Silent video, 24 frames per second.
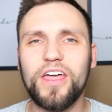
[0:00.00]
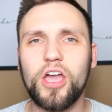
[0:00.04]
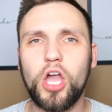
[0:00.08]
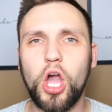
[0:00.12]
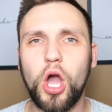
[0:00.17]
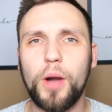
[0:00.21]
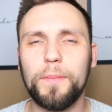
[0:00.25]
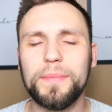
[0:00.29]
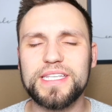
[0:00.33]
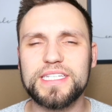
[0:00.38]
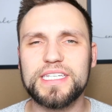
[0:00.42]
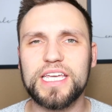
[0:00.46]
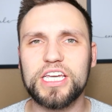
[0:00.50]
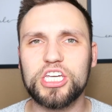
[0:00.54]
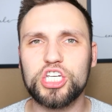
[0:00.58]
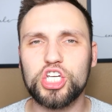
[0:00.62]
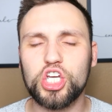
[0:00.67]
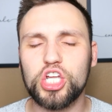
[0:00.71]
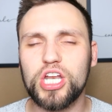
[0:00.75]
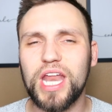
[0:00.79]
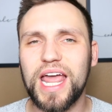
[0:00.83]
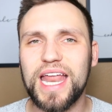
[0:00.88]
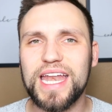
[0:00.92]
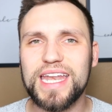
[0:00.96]
the comment
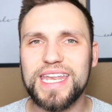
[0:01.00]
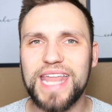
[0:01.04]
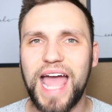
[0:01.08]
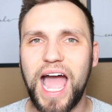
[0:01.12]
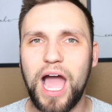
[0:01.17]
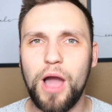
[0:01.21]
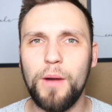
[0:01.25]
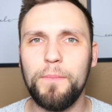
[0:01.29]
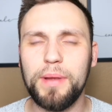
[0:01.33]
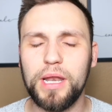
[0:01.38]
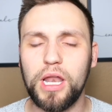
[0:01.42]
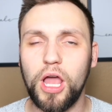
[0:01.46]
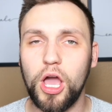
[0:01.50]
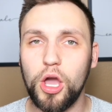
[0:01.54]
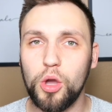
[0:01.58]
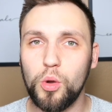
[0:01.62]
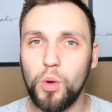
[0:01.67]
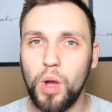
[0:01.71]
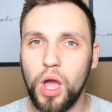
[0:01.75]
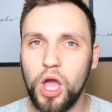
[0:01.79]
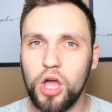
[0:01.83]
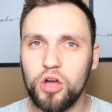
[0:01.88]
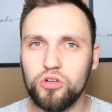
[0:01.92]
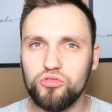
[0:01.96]
section down
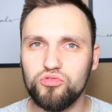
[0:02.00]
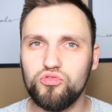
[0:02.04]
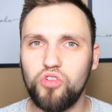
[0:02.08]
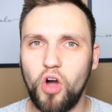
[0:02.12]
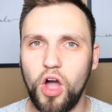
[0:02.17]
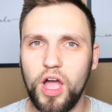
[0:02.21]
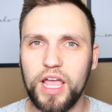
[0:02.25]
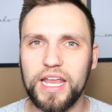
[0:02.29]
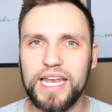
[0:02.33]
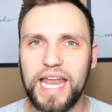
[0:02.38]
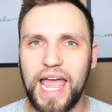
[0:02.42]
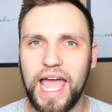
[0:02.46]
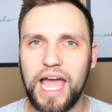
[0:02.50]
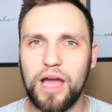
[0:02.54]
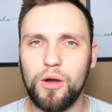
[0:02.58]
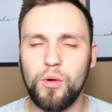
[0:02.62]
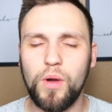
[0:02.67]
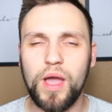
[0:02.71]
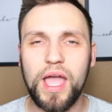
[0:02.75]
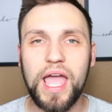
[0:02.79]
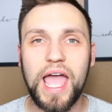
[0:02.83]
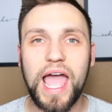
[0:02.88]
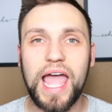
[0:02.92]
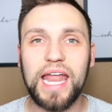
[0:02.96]
below right
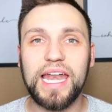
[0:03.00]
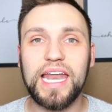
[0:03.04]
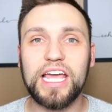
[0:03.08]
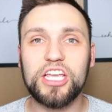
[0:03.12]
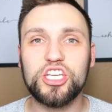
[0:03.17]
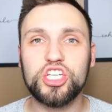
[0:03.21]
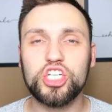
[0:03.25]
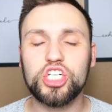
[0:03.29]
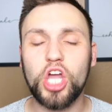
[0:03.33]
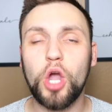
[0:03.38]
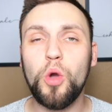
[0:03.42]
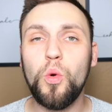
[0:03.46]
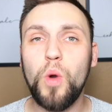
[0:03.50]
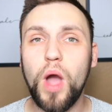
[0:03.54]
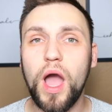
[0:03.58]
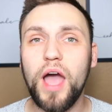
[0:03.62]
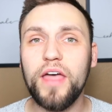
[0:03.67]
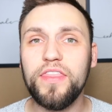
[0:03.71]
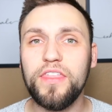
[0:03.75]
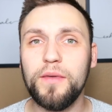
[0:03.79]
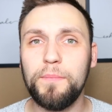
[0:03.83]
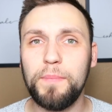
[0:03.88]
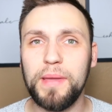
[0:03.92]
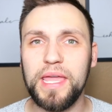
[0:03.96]
now, and let's show
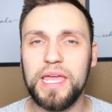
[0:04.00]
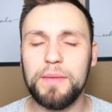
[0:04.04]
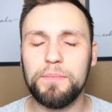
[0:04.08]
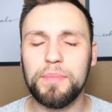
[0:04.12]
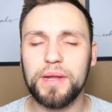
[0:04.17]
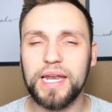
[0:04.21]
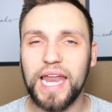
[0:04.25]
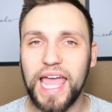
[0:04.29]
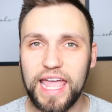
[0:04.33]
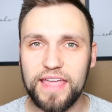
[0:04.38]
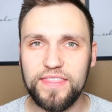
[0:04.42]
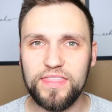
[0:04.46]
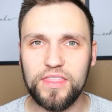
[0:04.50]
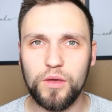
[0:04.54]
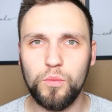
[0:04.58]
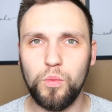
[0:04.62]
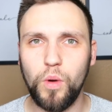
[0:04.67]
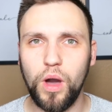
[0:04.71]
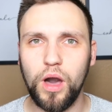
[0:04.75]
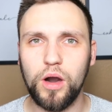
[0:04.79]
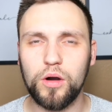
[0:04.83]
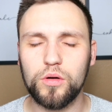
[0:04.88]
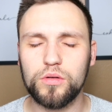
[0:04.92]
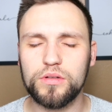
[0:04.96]
other people in the
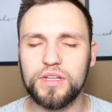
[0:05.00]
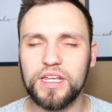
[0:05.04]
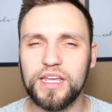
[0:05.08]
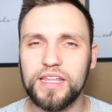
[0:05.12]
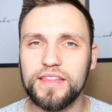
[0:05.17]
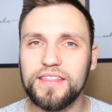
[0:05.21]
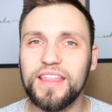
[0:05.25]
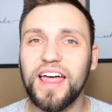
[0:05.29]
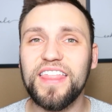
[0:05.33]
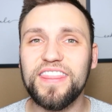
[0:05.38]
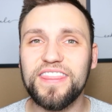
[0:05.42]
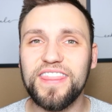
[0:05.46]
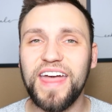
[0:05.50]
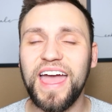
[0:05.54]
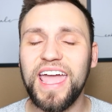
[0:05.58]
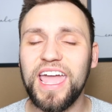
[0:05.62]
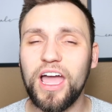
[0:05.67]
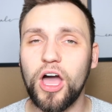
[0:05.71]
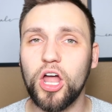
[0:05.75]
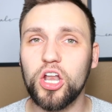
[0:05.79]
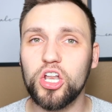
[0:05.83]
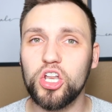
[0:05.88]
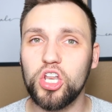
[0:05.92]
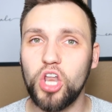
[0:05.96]
world that
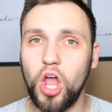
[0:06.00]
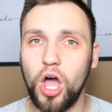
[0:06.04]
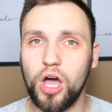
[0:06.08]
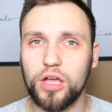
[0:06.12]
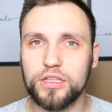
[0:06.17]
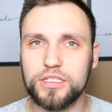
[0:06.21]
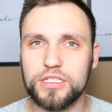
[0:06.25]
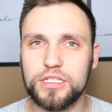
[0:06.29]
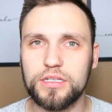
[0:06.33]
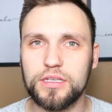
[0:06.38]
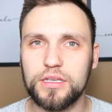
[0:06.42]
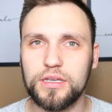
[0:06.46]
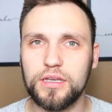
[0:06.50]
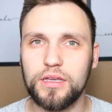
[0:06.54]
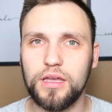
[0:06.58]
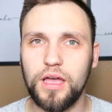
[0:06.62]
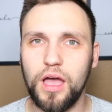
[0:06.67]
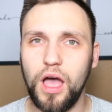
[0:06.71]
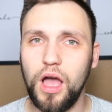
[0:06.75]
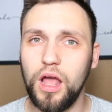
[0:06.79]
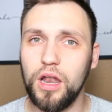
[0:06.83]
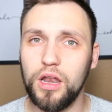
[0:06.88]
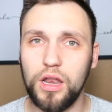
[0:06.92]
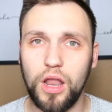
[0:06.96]
they are not
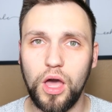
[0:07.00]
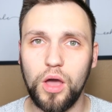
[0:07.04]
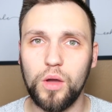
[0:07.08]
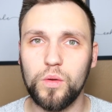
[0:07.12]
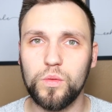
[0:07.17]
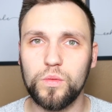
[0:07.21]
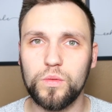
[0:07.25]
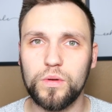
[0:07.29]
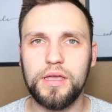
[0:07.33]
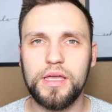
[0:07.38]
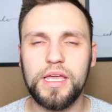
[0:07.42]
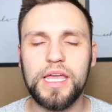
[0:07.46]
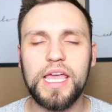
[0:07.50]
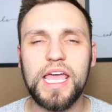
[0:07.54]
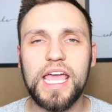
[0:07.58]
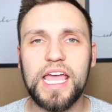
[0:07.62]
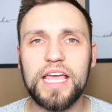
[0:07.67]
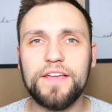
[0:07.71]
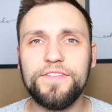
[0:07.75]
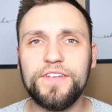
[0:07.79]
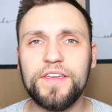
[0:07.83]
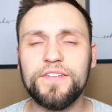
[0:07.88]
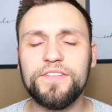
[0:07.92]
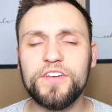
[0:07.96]
alone.
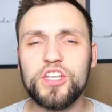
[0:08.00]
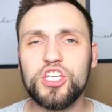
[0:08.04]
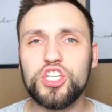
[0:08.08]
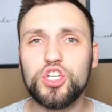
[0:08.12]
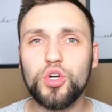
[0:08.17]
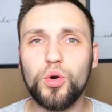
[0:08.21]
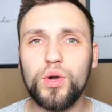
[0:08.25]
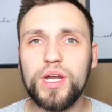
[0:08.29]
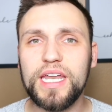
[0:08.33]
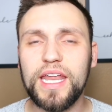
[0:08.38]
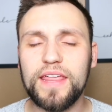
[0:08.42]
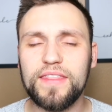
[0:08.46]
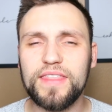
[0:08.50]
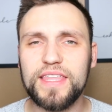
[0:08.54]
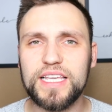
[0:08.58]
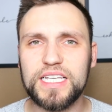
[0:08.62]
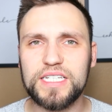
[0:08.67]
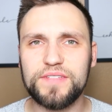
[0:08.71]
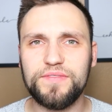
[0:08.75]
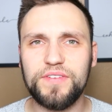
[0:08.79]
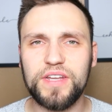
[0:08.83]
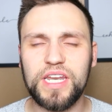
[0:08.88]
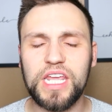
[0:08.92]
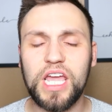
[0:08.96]
If you've enjoyed
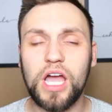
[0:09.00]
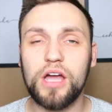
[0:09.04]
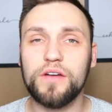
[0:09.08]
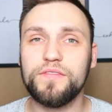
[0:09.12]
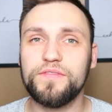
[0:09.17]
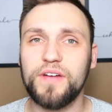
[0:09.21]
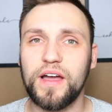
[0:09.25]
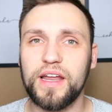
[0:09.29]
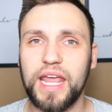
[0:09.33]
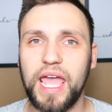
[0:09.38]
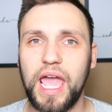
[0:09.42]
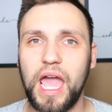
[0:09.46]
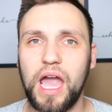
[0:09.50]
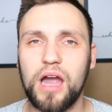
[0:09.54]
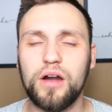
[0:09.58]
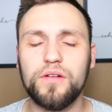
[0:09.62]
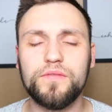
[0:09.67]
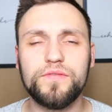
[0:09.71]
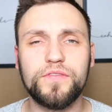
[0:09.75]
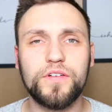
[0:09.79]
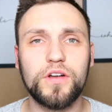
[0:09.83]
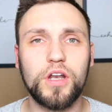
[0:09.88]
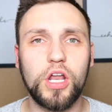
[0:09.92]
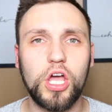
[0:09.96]
this video, found it
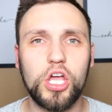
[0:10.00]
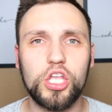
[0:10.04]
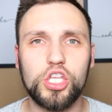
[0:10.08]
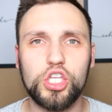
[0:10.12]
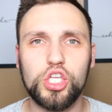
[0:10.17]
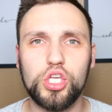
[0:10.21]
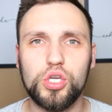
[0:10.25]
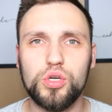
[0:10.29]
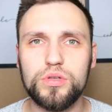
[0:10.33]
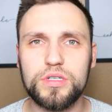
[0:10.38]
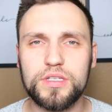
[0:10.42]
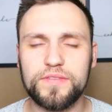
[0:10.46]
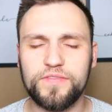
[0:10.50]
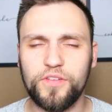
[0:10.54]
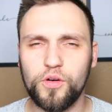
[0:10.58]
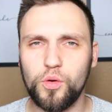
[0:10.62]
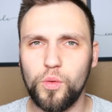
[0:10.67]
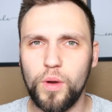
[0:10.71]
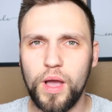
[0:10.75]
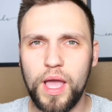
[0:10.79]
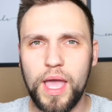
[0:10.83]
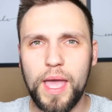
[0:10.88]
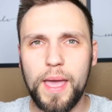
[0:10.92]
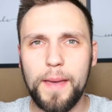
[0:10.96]
helpful and
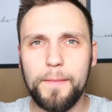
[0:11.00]
useful,